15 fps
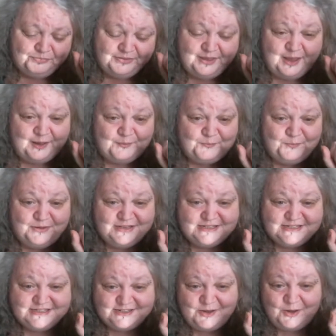Yeah,
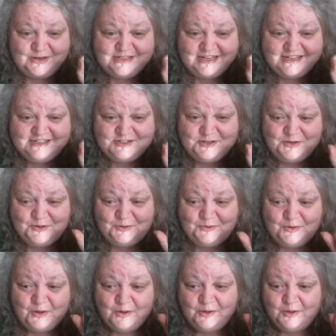which I tend
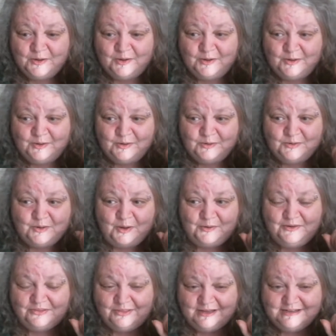to go
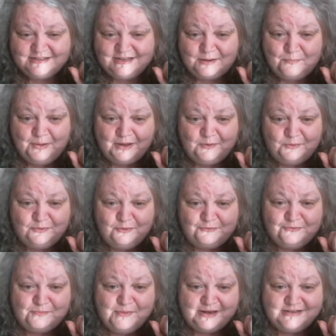to things that are pickled or
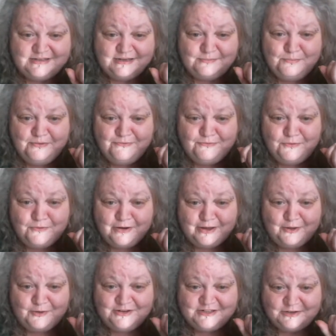fermented before I
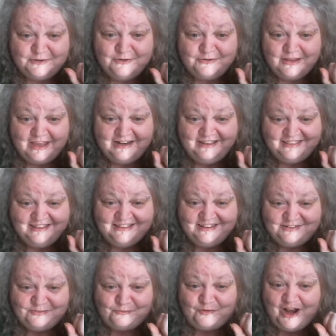go to anything
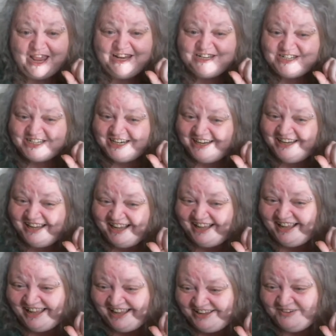that's fresh.
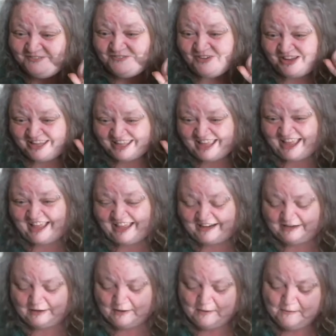I
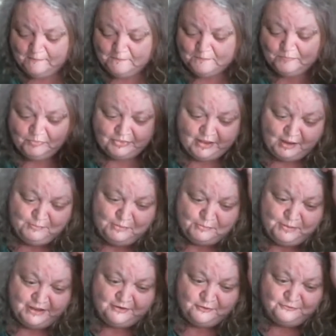can. I'm a
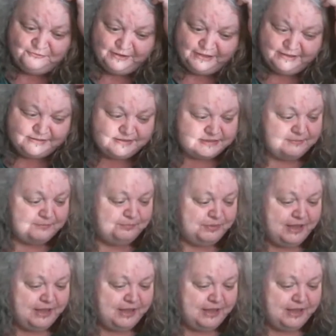pickle fiend.